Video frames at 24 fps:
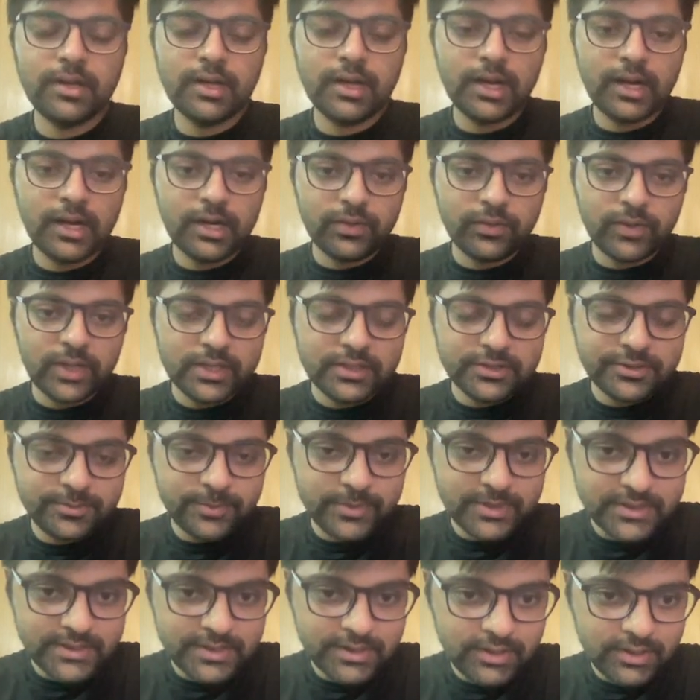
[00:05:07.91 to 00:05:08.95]
and what is
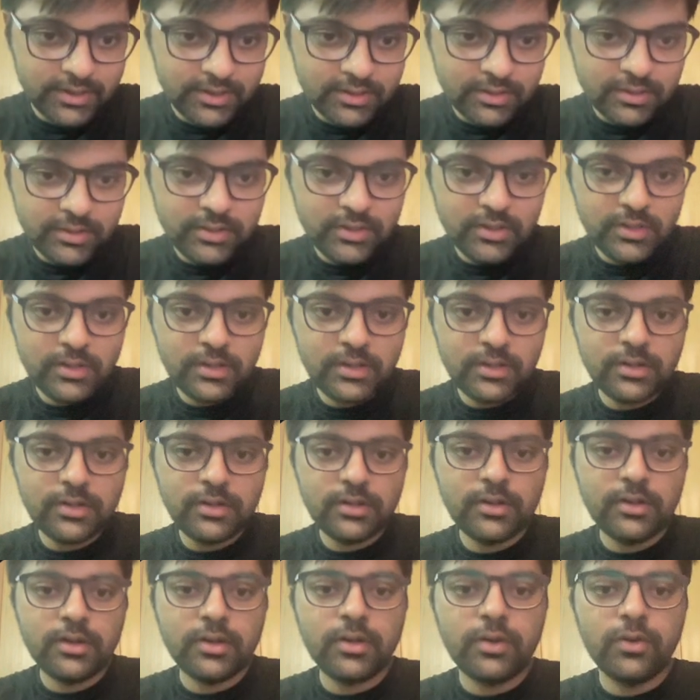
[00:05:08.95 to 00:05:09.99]
missing
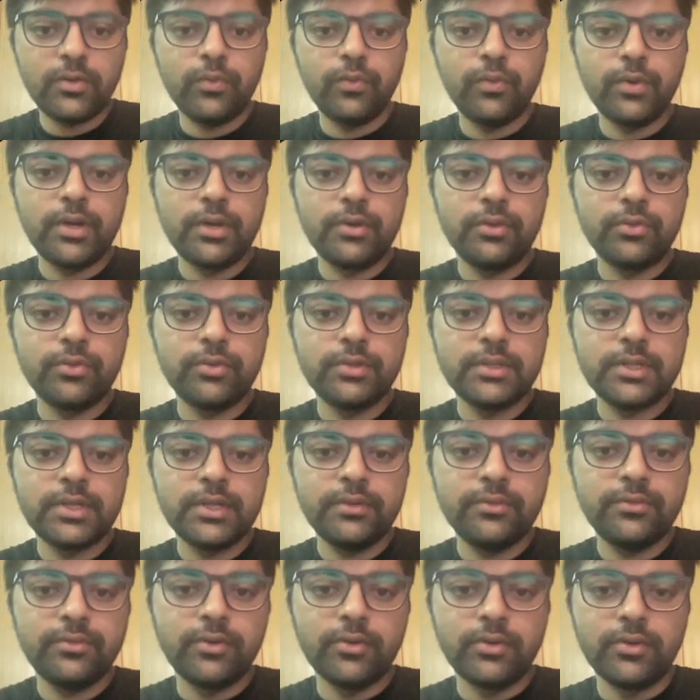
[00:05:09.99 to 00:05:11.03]
1 2 3
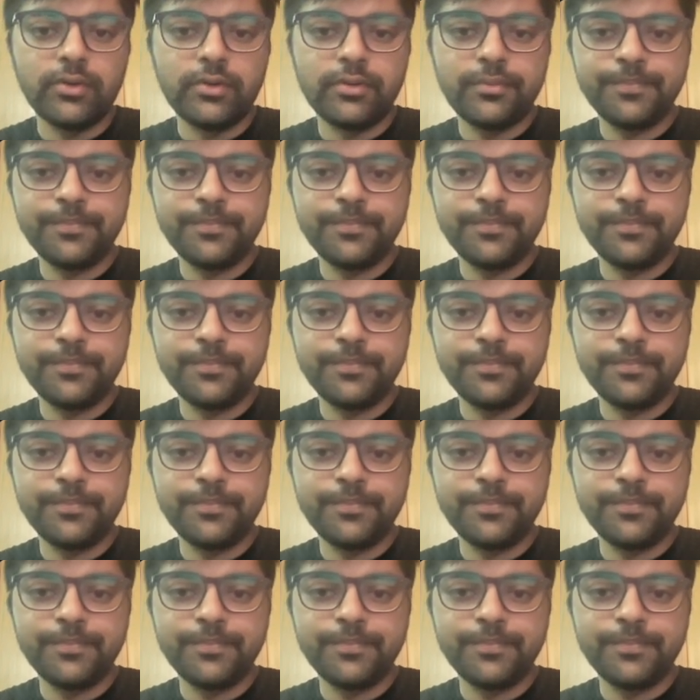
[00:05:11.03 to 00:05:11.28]
4.